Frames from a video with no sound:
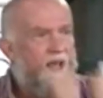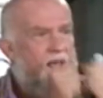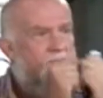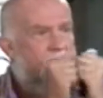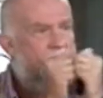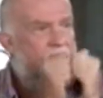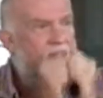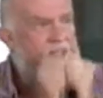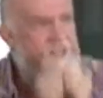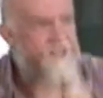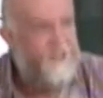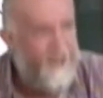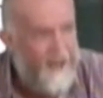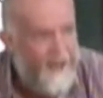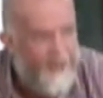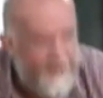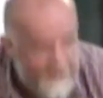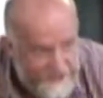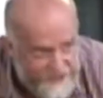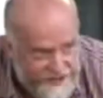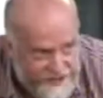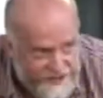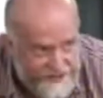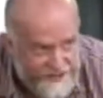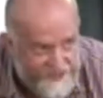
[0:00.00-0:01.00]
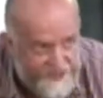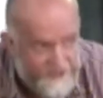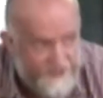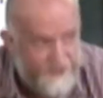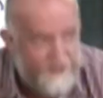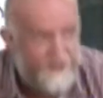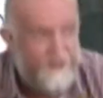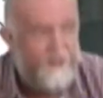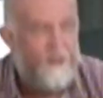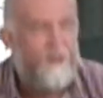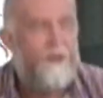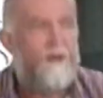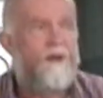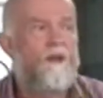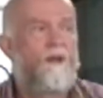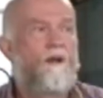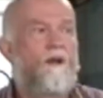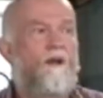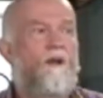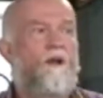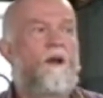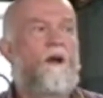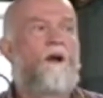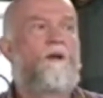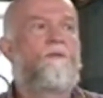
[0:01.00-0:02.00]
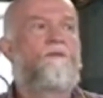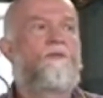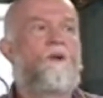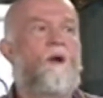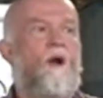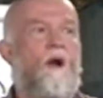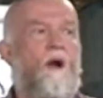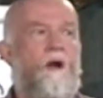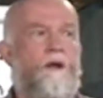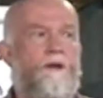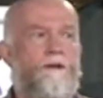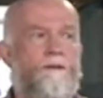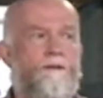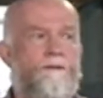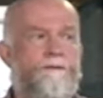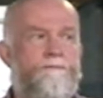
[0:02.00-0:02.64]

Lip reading: the test of God.